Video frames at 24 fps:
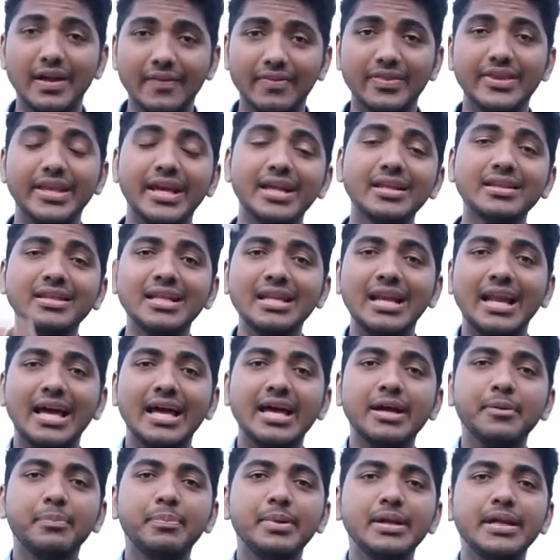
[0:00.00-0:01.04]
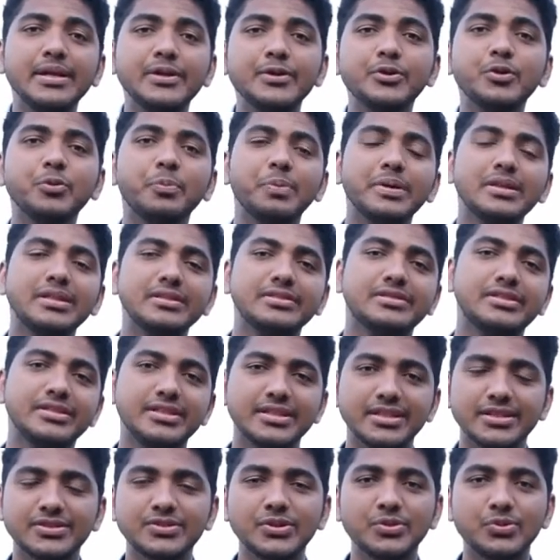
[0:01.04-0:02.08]
then the liability to pay the
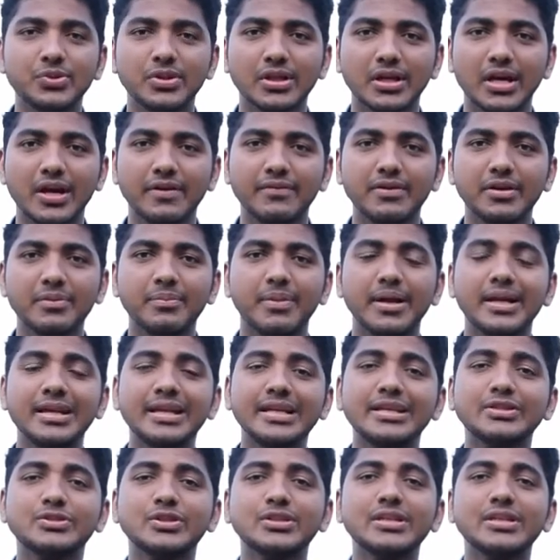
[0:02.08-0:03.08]
GST to the government is